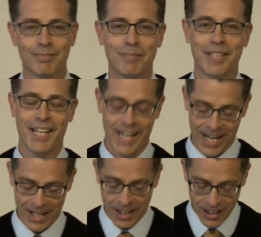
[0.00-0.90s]
but they
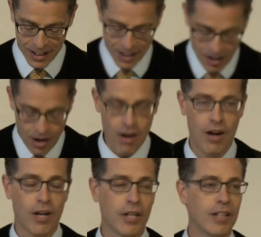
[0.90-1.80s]
had
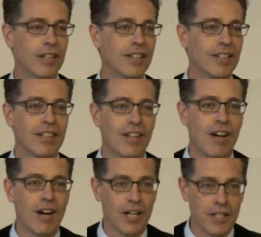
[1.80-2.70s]
hard
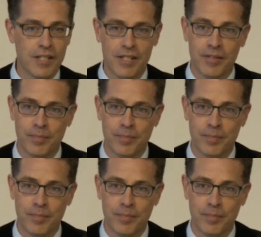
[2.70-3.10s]
hearts.